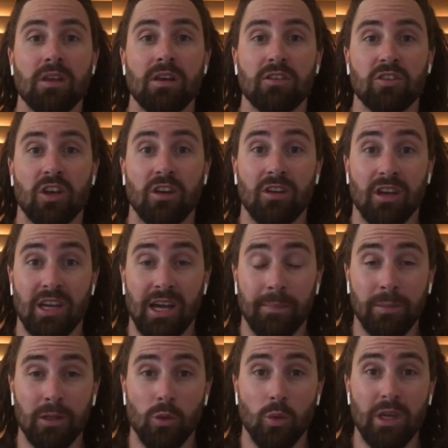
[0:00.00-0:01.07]
so a
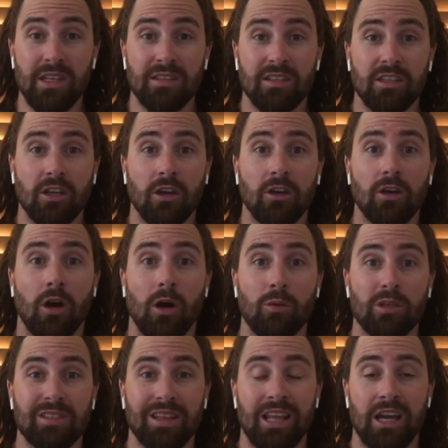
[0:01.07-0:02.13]
couple of weeks ago I
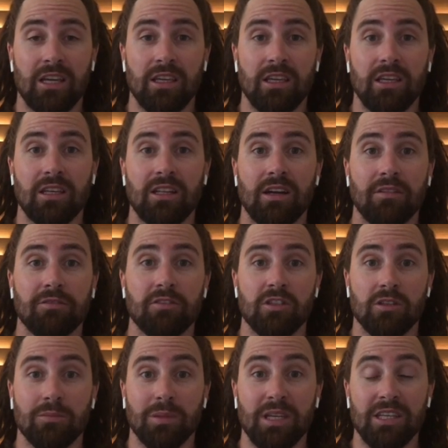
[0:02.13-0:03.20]
was lucky enough
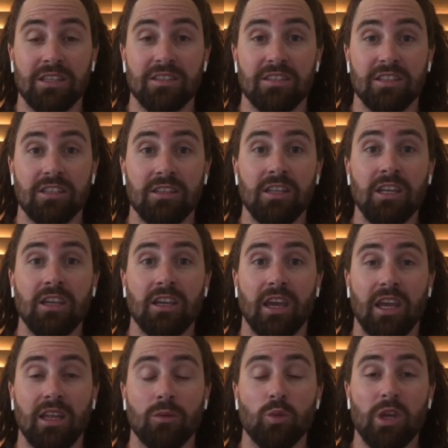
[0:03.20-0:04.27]
to be in Sydney
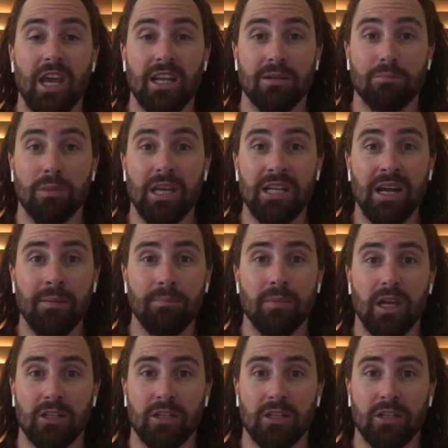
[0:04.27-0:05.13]
and we had a meetup,